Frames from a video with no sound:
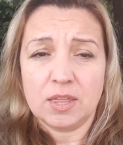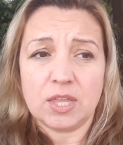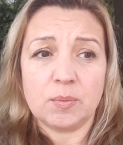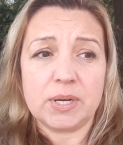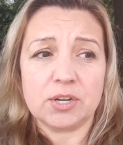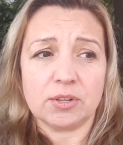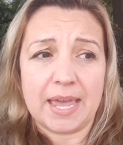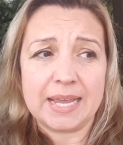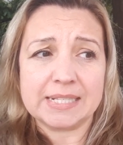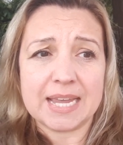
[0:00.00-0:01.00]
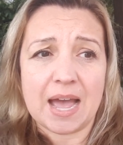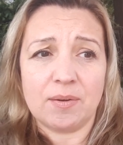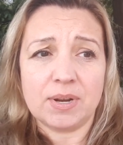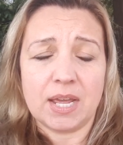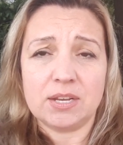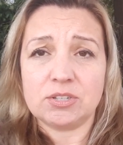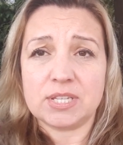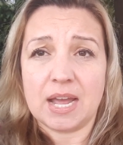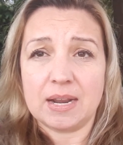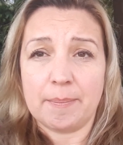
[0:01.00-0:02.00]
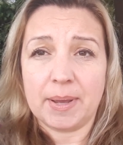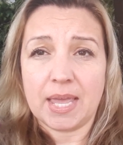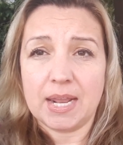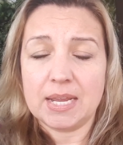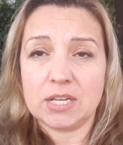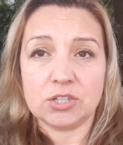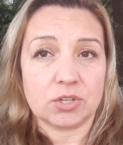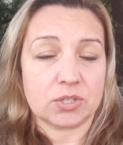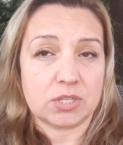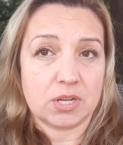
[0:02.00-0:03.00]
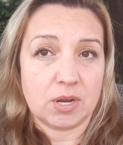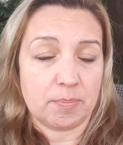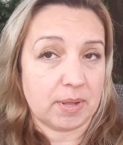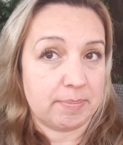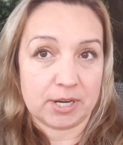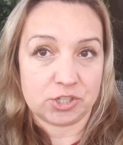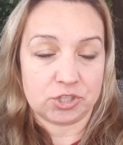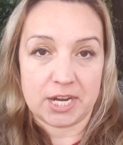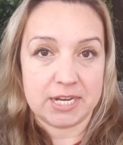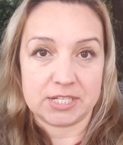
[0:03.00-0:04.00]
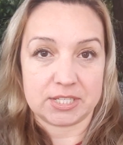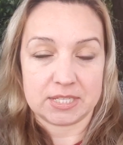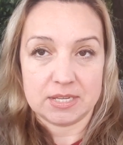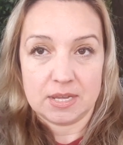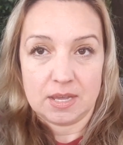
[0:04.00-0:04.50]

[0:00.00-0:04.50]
then when you're laying down and you stand up again, your blood pressure changes